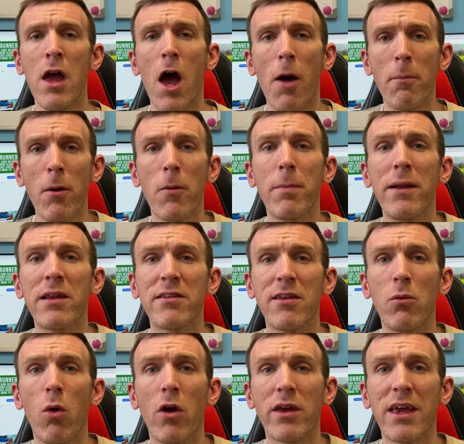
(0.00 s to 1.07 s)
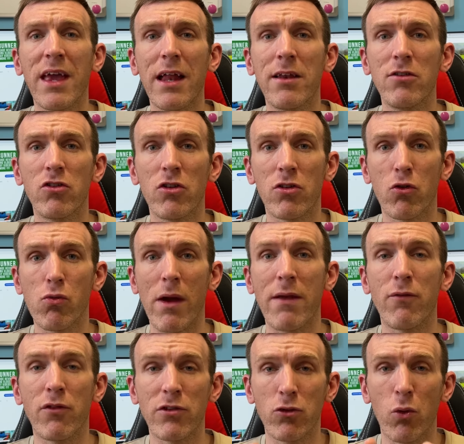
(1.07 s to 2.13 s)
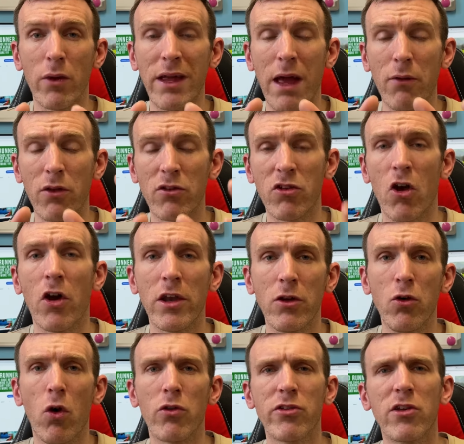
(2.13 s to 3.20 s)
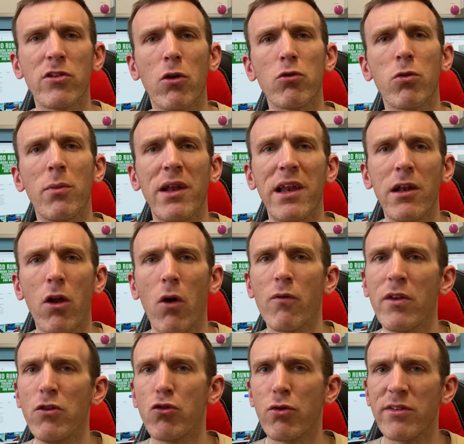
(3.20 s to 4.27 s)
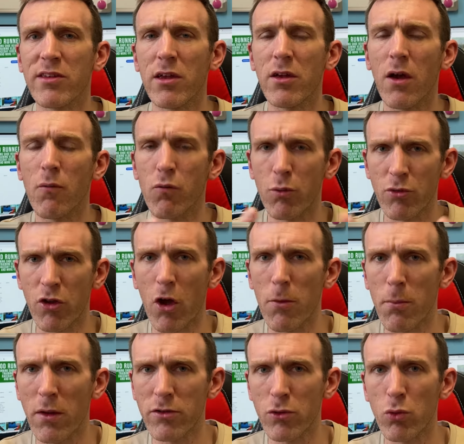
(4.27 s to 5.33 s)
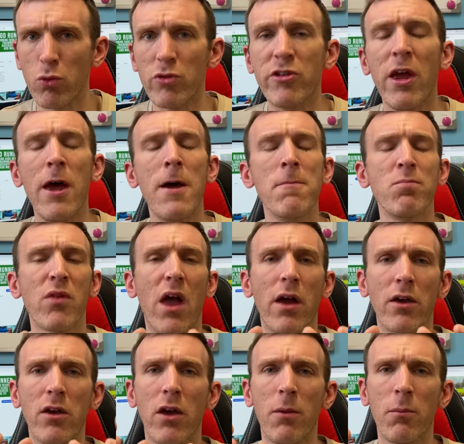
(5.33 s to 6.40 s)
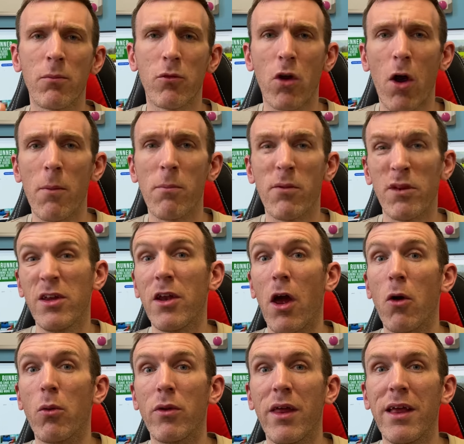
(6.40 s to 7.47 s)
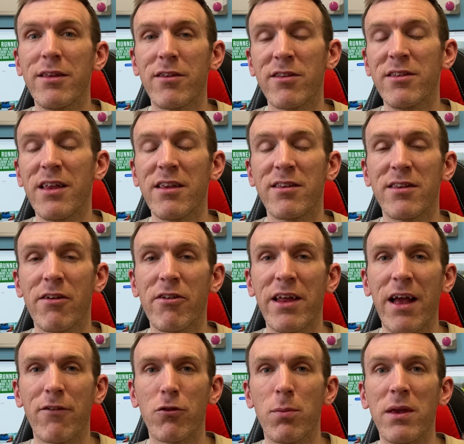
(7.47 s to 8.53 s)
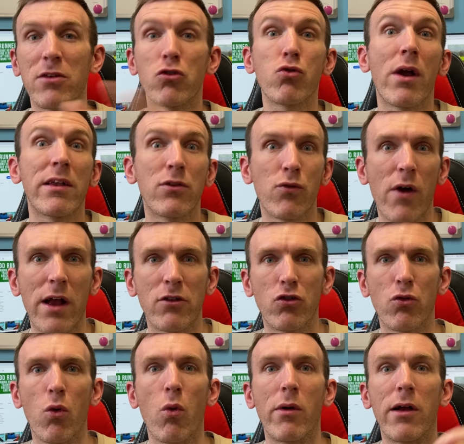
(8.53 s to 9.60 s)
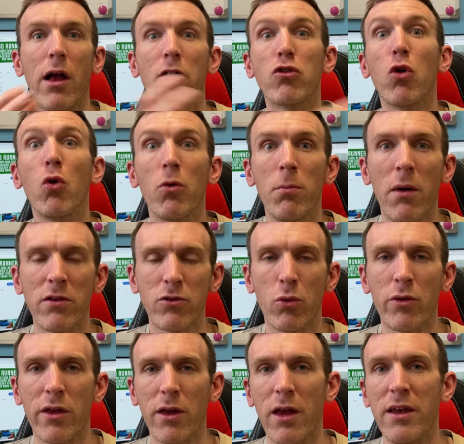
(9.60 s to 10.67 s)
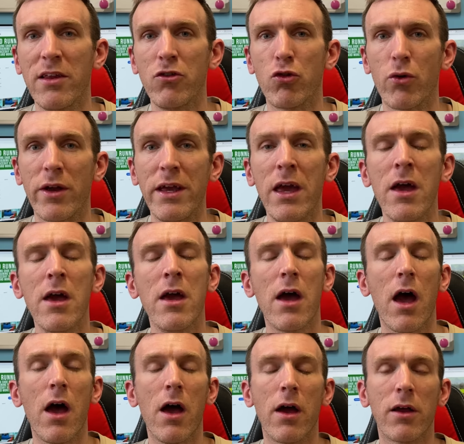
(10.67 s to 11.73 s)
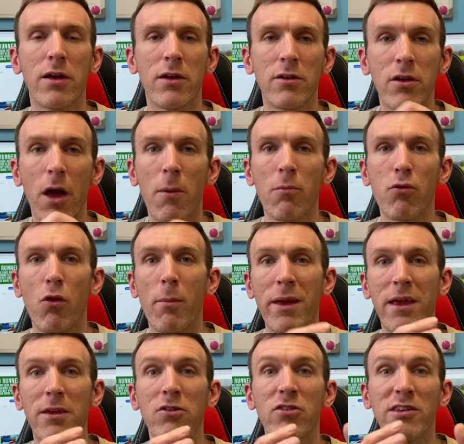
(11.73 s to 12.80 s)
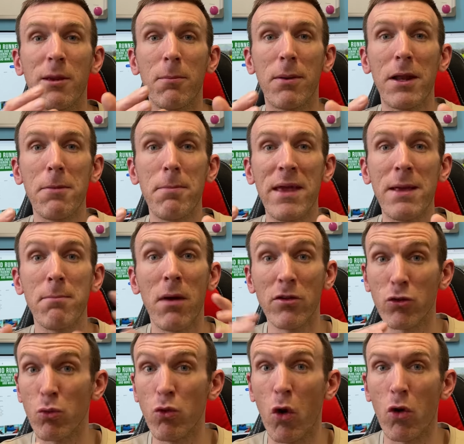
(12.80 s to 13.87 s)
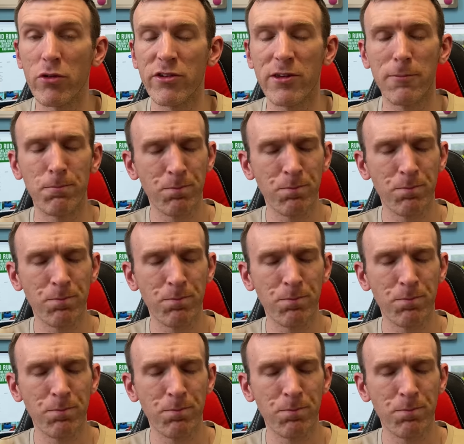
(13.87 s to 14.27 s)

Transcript: And mobility work, again, is just great for sorting out the tight knots, because ultimately a lot of injuries can come from tight muscles and come, you know, it doesn't necessarily have to be a stress fracture or a torn muscle that an injury can come from. It can simply be muscle knots.